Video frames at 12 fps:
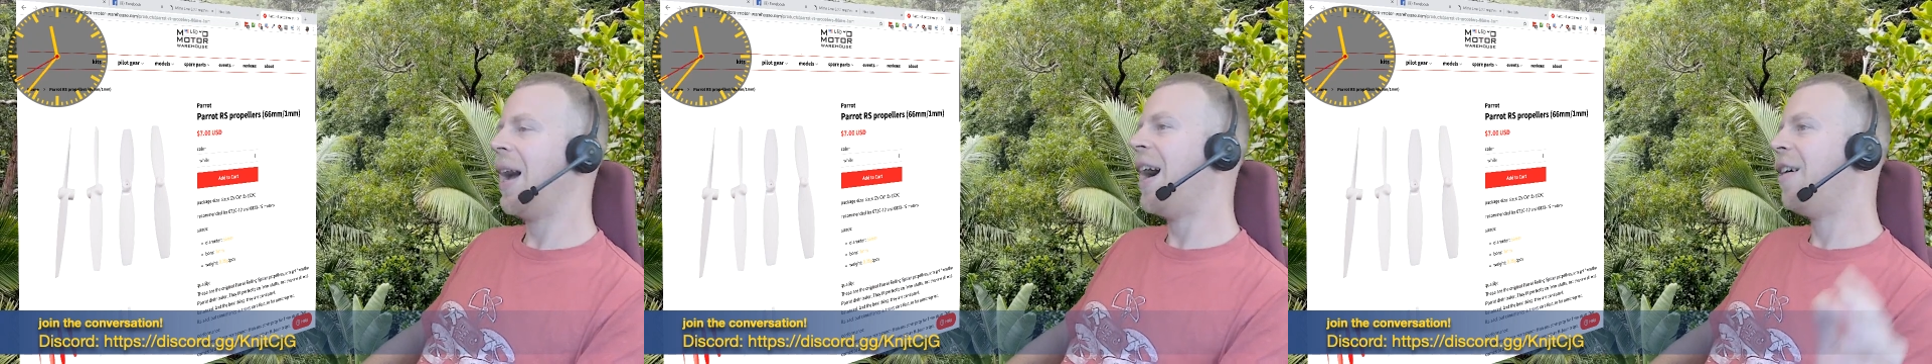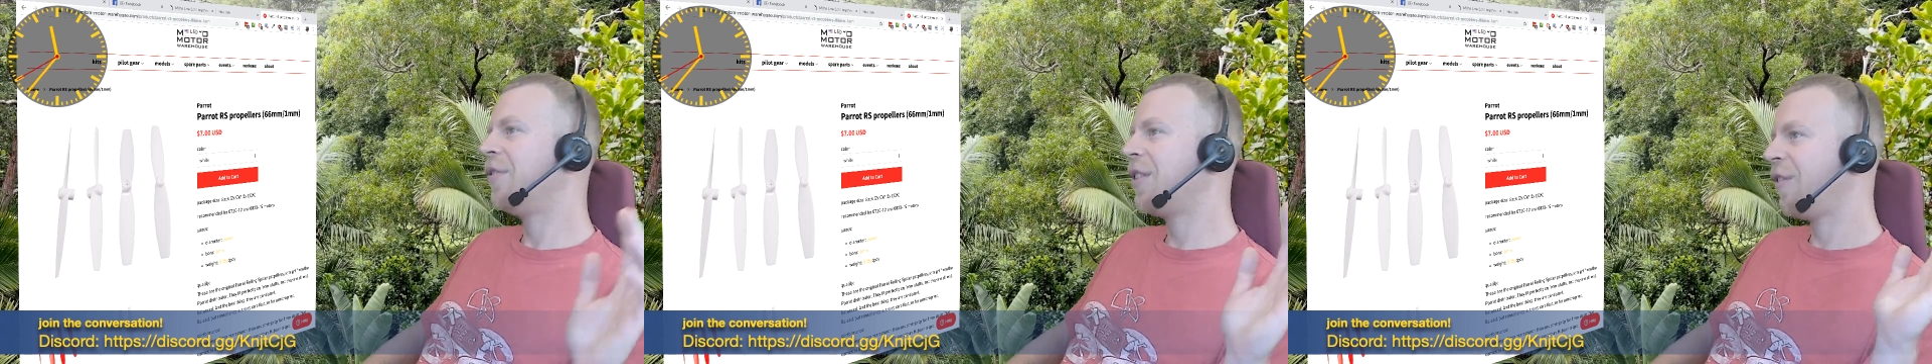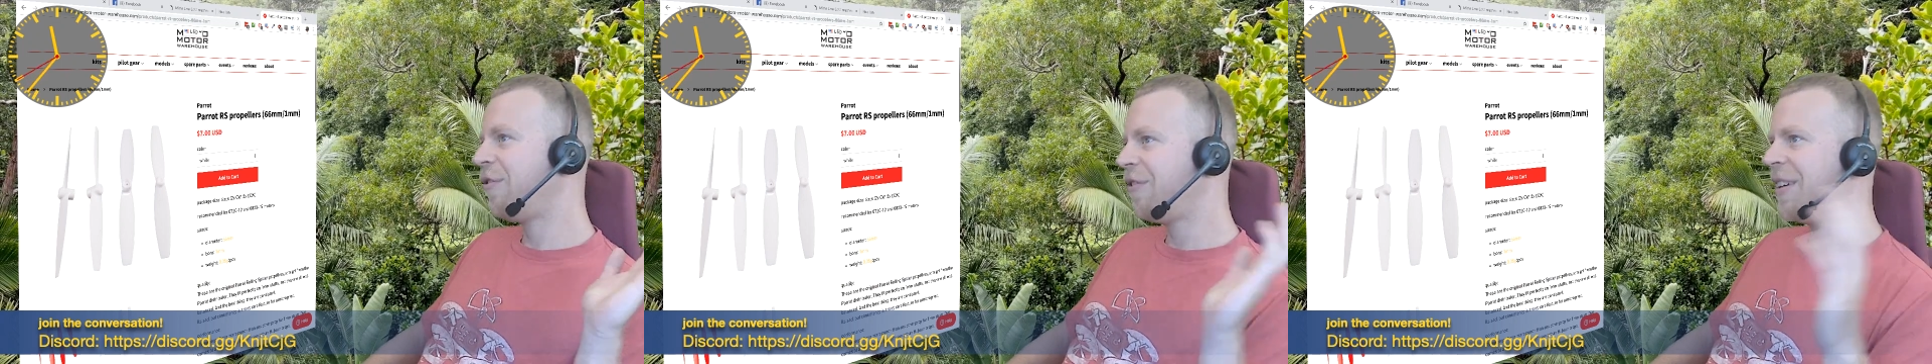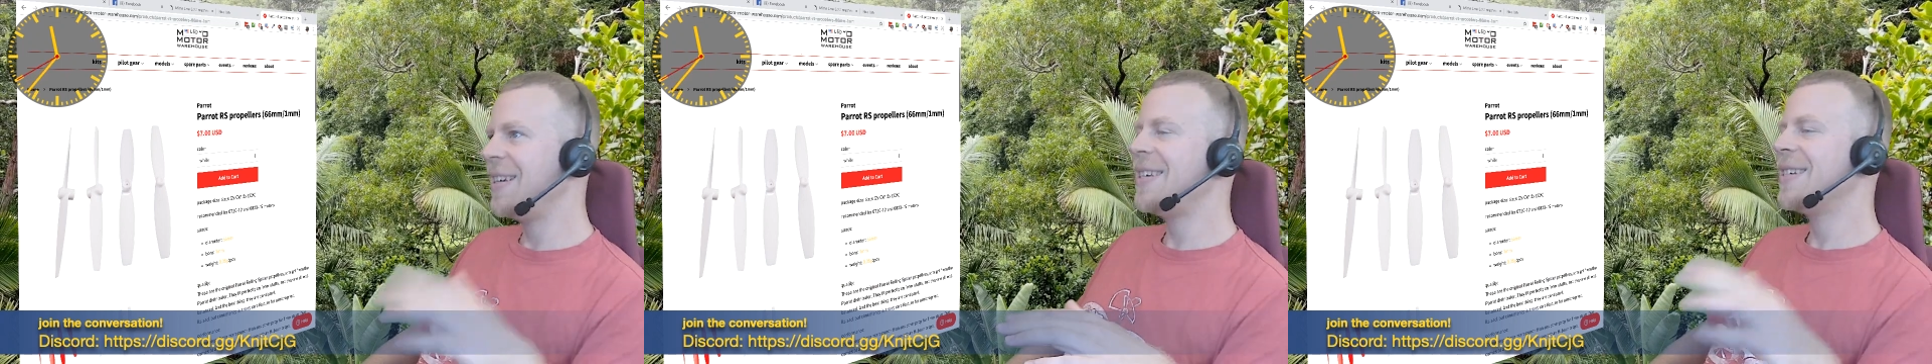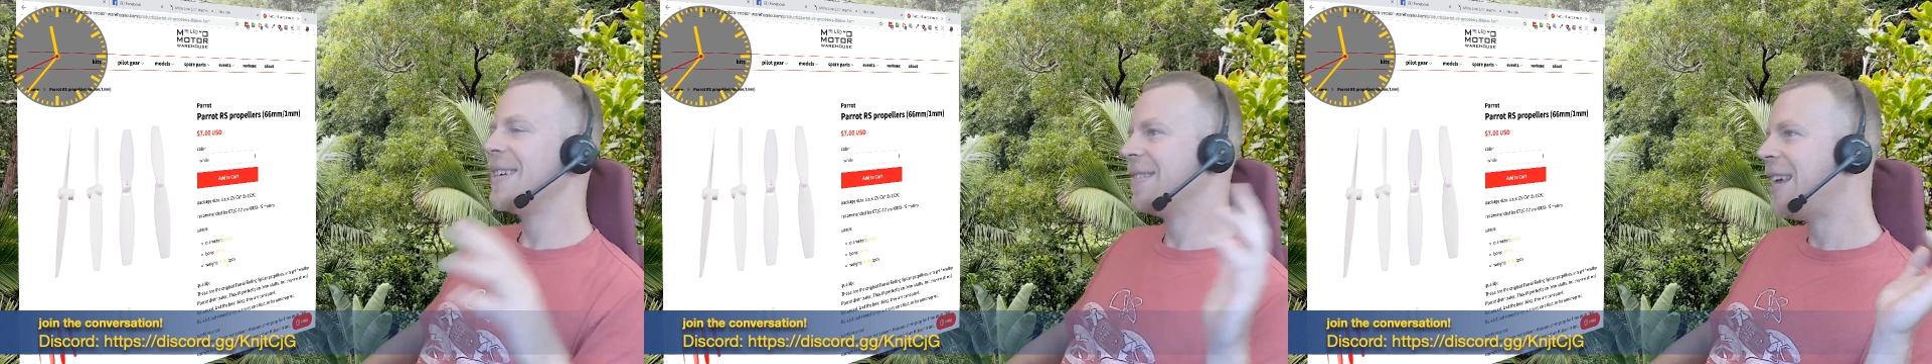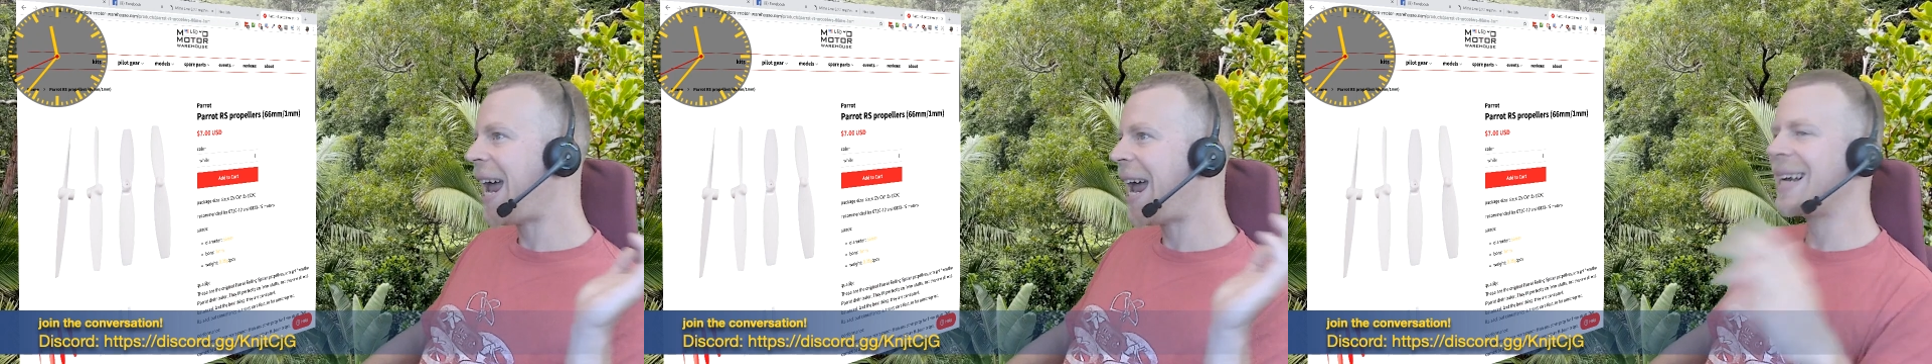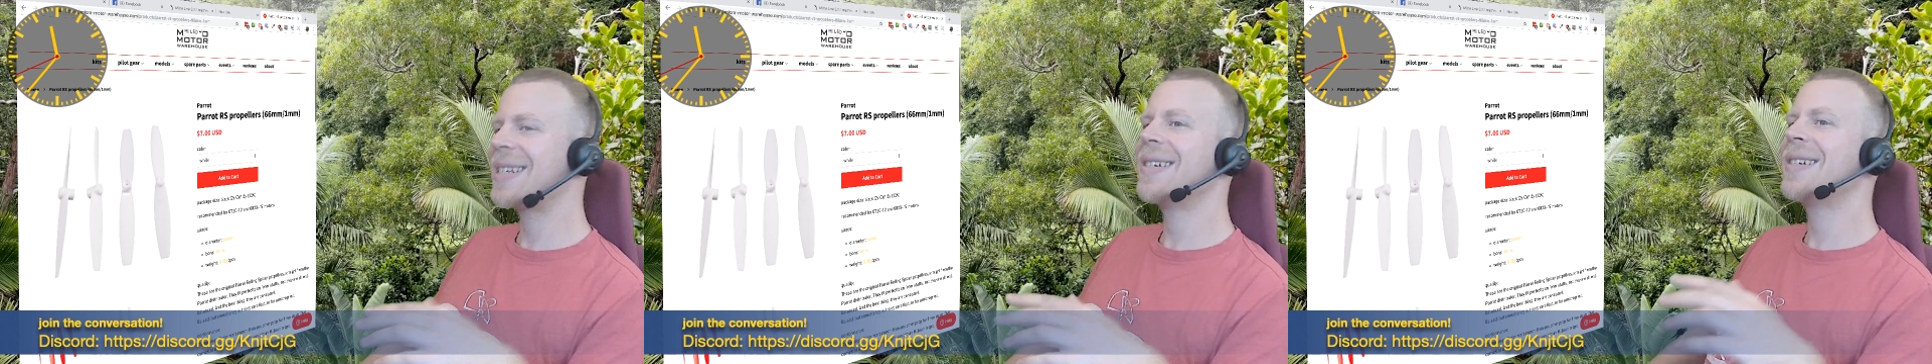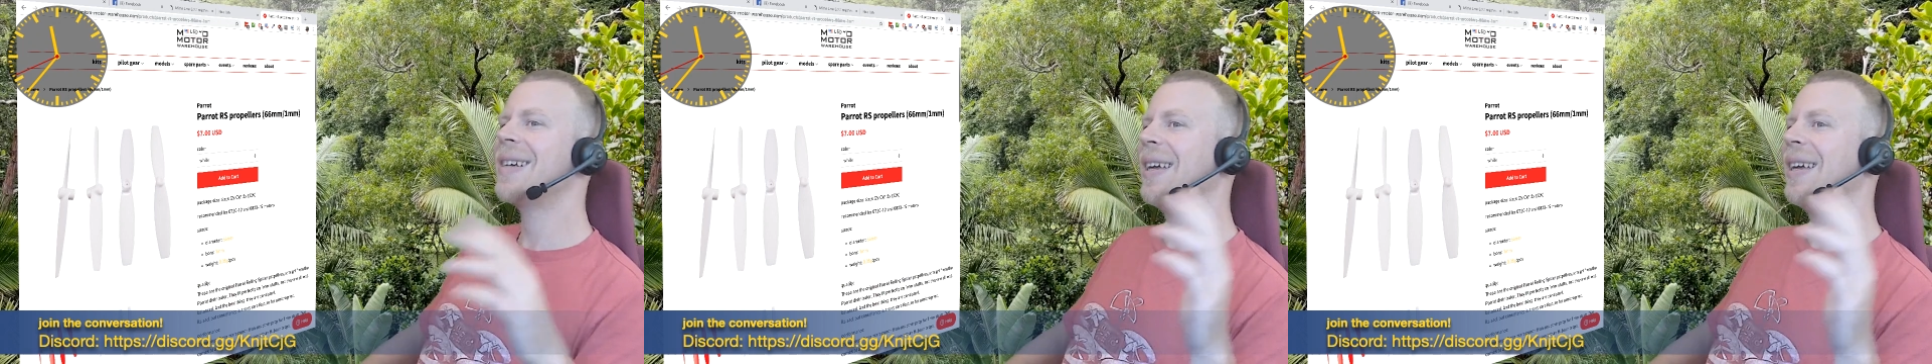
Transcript: after fees and taxes